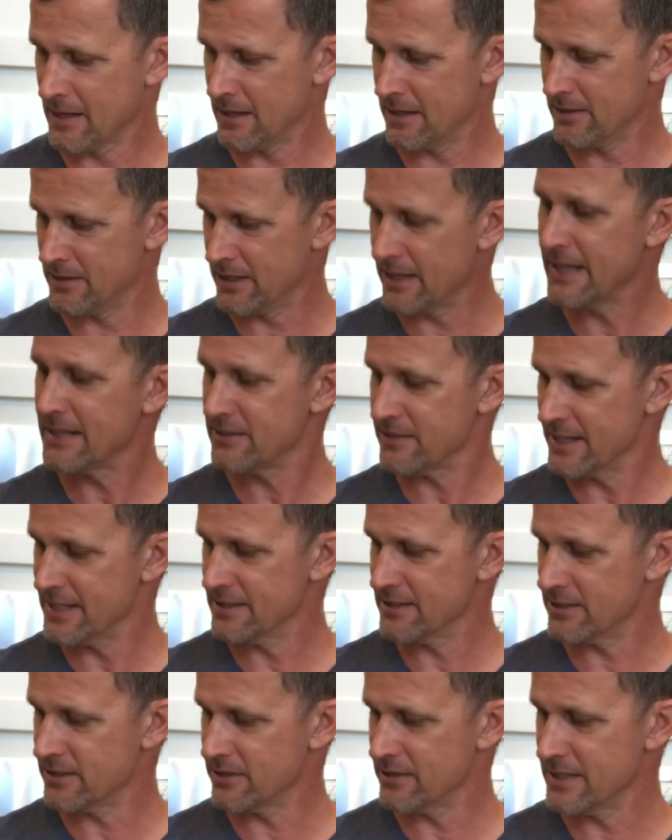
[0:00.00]

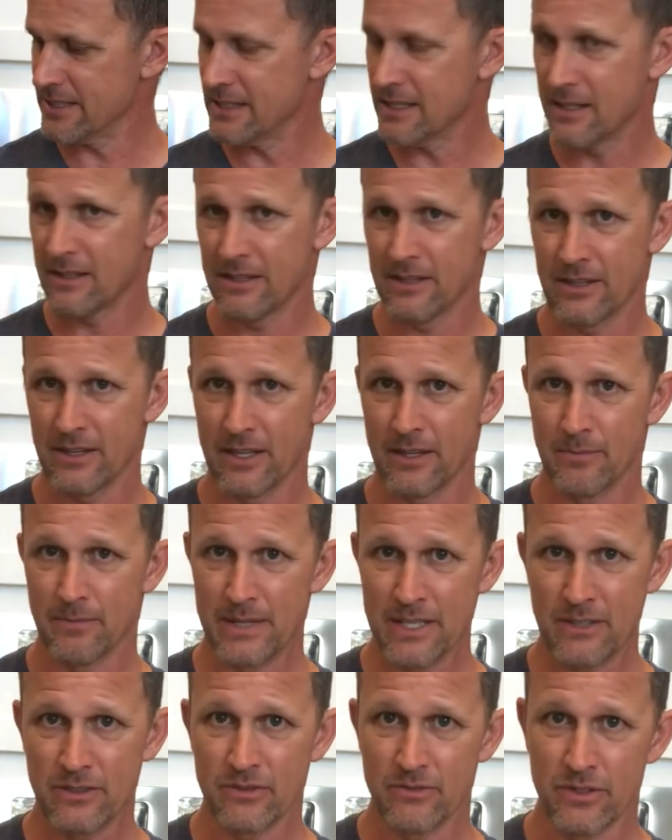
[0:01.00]
nitrates that are in the
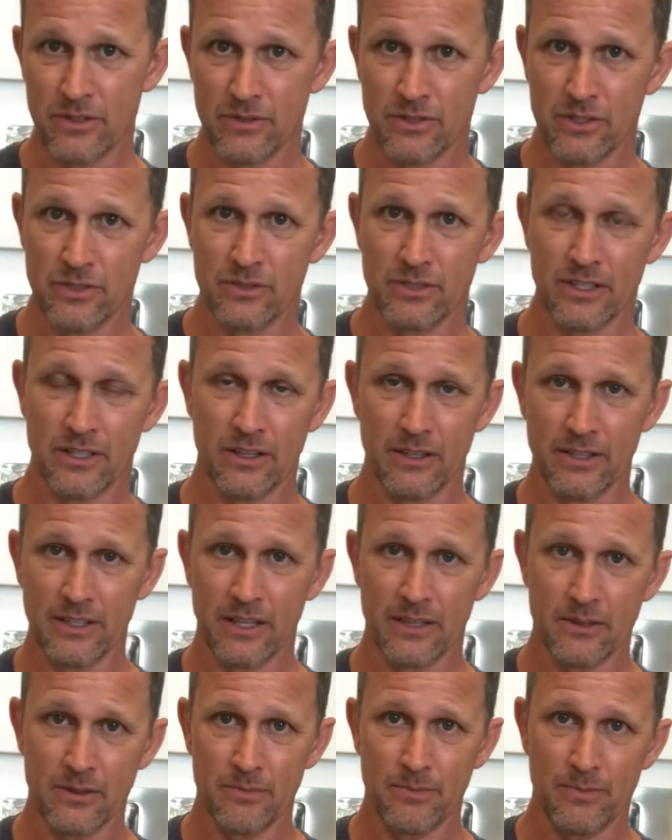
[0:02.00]
beetroot juice and all
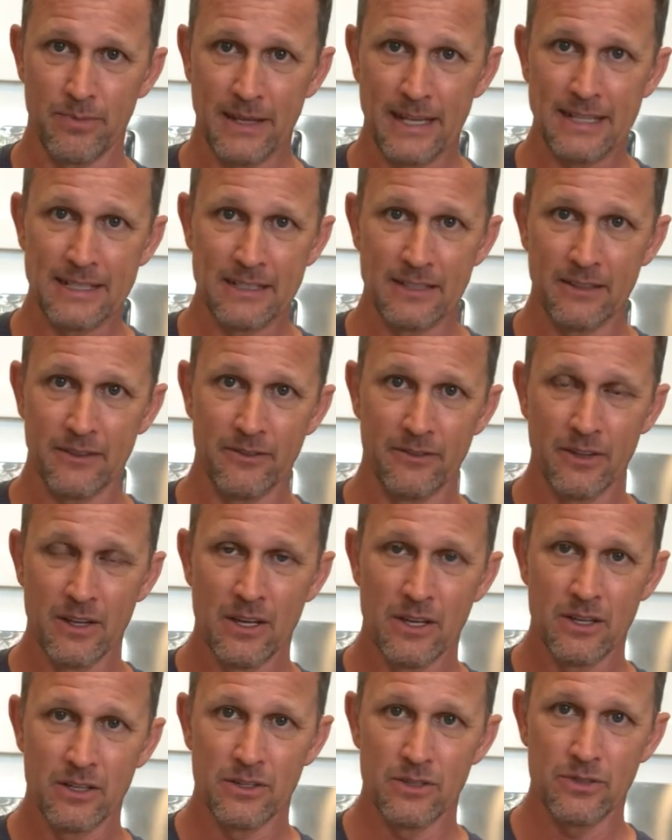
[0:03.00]
the other blend of
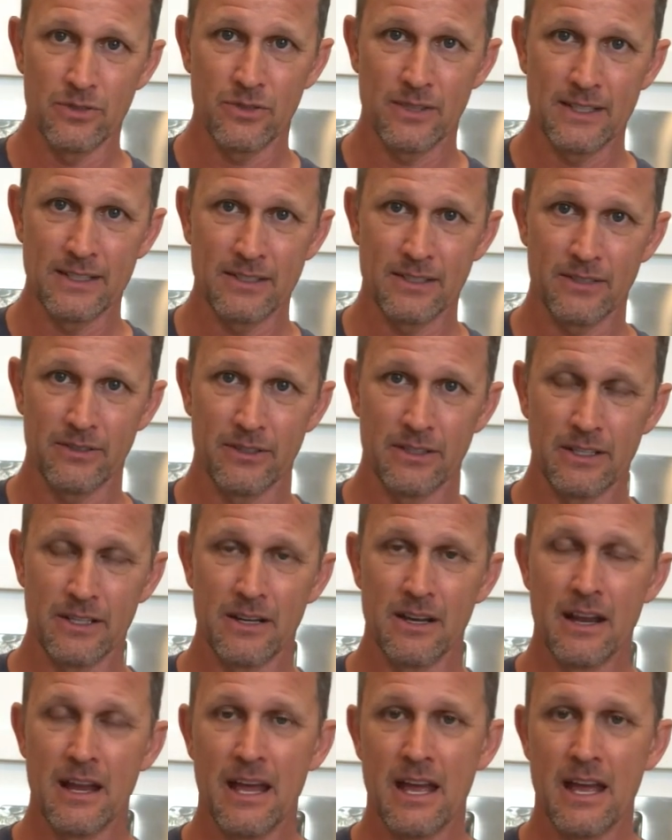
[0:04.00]
nutrients that are in there.